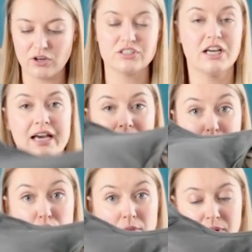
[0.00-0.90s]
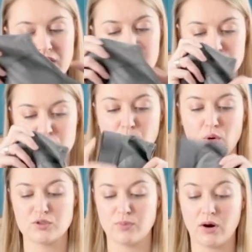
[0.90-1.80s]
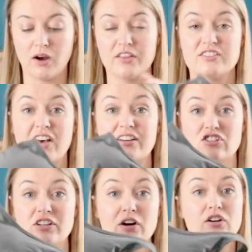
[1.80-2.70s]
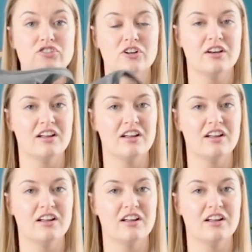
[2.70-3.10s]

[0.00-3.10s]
got a proper sports bra that's actually got